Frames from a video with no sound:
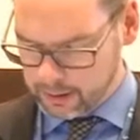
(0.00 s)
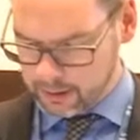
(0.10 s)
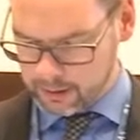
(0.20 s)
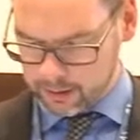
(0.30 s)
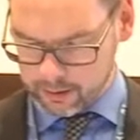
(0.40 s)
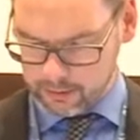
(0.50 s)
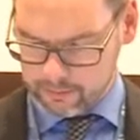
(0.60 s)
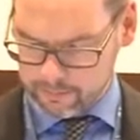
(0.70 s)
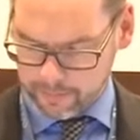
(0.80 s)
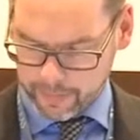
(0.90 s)

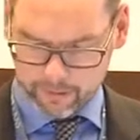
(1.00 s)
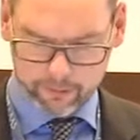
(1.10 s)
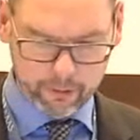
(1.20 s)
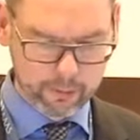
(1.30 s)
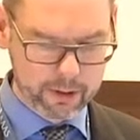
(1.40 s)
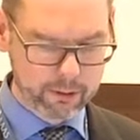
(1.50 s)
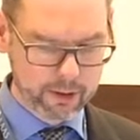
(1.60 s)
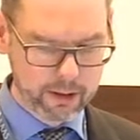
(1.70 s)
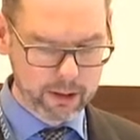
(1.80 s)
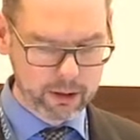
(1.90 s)
From a
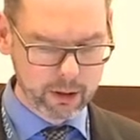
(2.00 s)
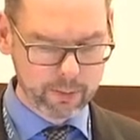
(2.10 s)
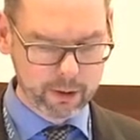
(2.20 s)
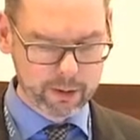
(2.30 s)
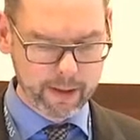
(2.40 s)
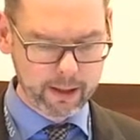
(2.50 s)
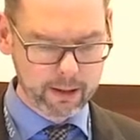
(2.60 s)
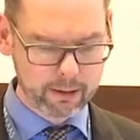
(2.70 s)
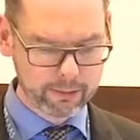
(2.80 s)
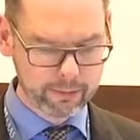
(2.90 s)
strategic
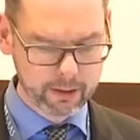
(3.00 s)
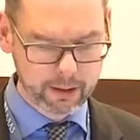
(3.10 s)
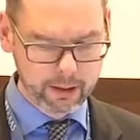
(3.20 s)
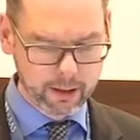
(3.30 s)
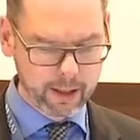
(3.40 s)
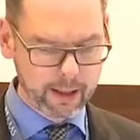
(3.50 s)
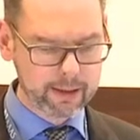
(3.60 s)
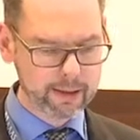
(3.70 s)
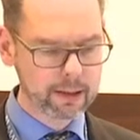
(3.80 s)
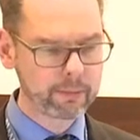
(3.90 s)
perspective,
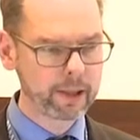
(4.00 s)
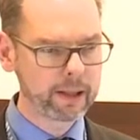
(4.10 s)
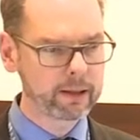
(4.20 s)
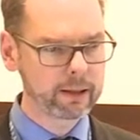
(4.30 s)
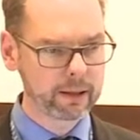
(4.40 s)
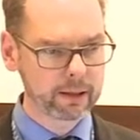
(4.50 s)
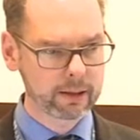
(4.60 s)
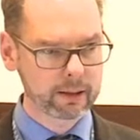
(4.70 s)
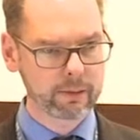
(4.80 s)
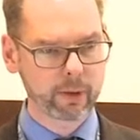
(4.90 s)
accessibility
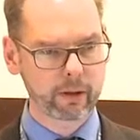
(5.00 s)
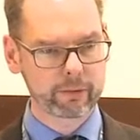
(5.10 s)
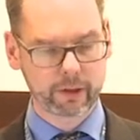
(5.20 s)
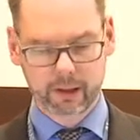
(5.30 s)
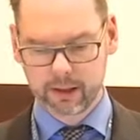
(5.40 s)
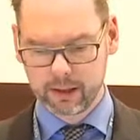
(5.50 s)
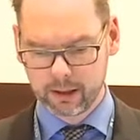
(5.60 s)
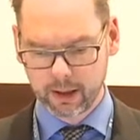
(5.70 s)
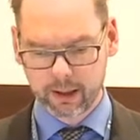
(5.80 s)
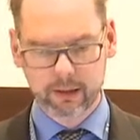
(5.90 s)
is one of the key
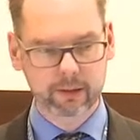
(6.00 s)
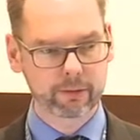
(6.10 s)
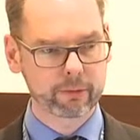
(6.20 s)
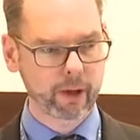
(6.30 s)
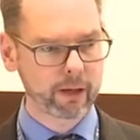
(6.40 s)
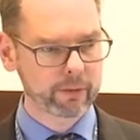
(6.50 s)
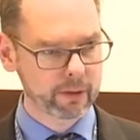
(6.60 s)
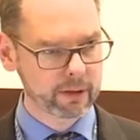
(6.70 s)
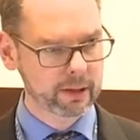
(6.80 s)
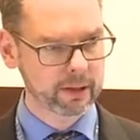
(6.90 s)
active
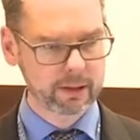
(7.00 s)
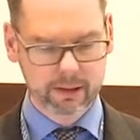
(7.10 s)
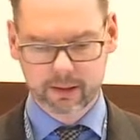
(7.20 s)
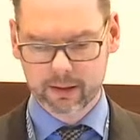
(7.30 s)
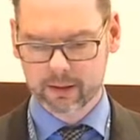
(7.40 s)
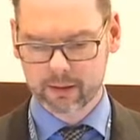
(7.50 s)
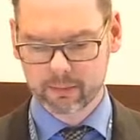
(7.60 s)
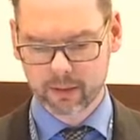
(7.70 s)
drivers in this system.